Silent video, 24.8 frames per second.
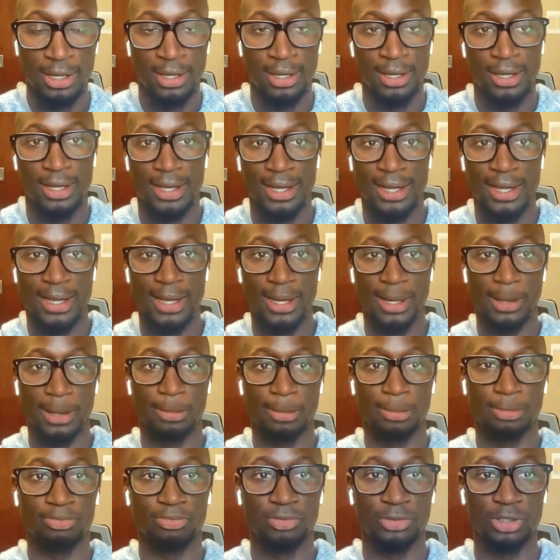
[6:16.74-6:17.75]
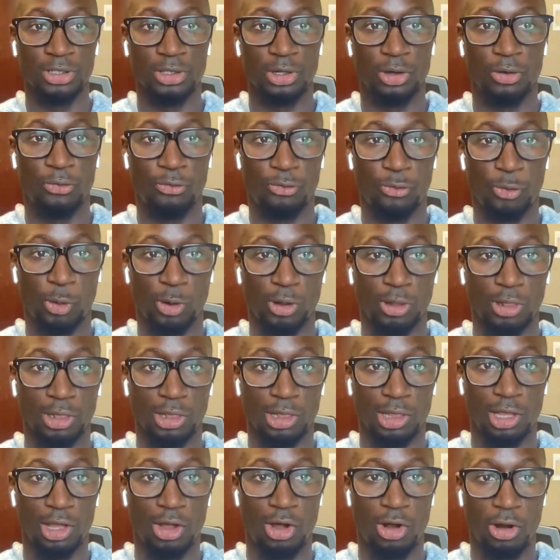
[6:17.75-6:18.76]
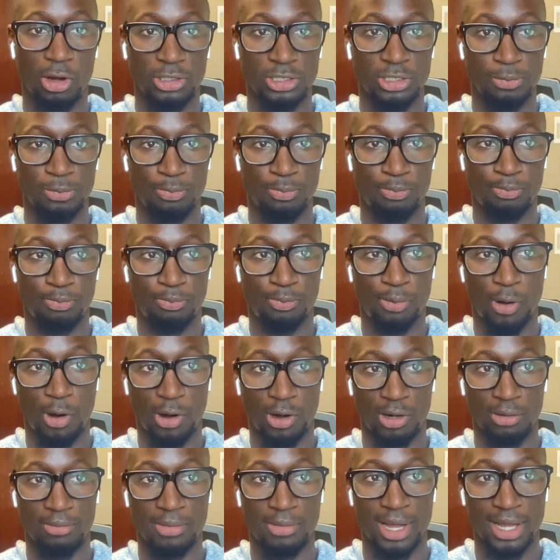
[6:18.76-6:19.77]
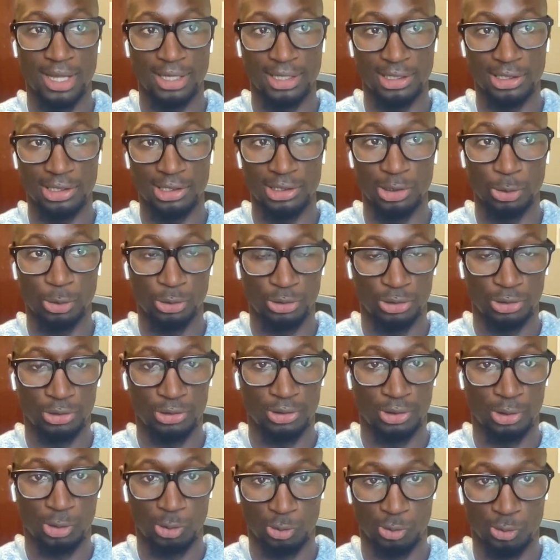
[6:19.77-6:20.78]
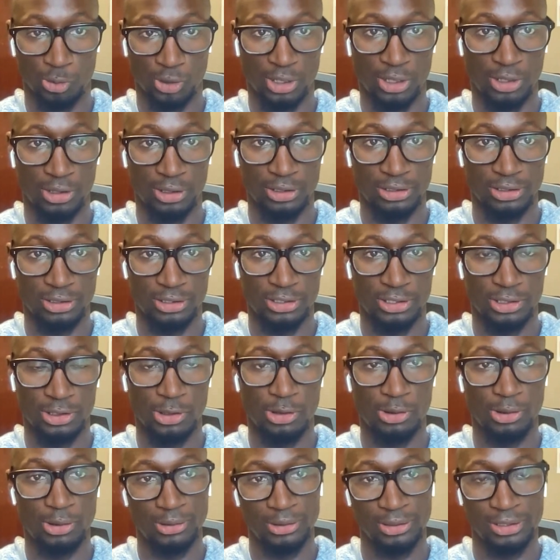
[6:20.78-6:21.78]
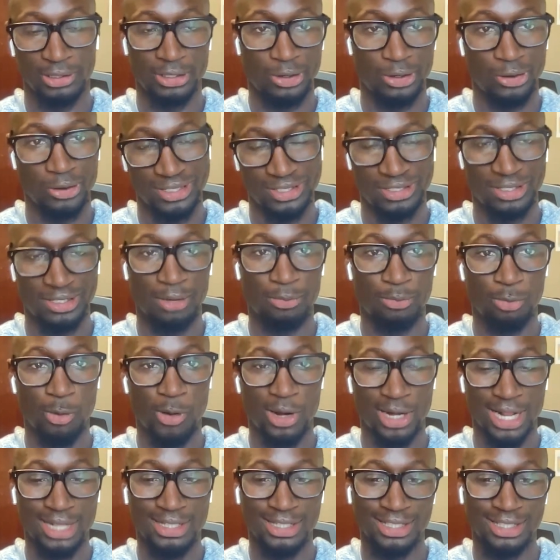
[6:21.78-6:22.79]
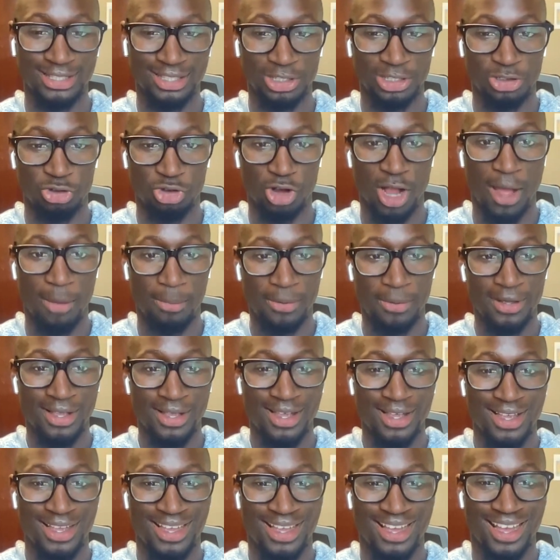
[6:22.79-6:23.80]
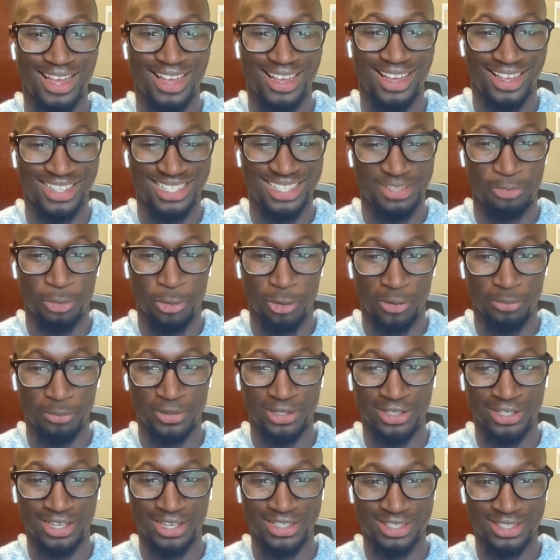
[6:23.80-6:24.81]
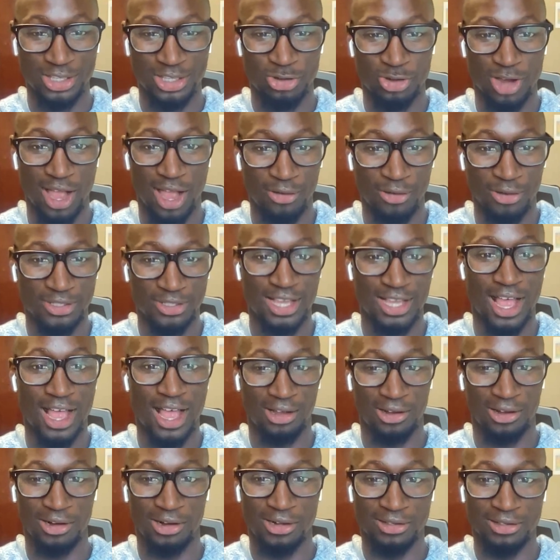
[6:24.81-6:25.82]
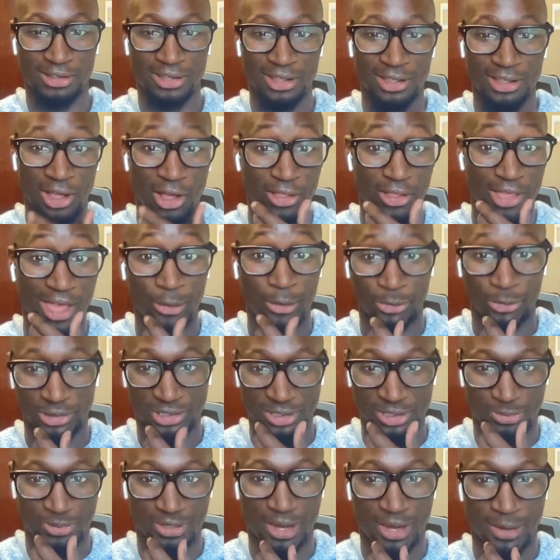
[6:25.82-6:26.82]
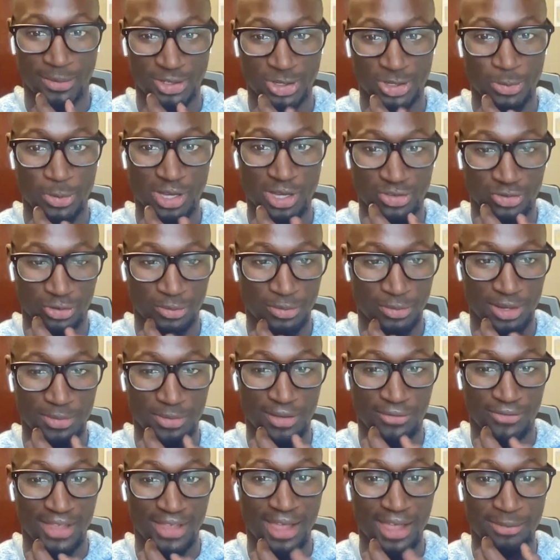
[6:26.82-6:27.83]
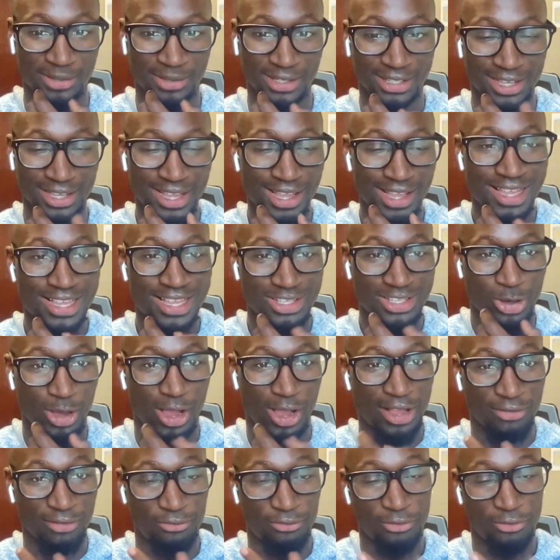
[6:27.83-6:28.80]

for a large part of my youth career until, at some point I needed to drop a sport because the travel soccer and all that was just becoming too much for me and my family. So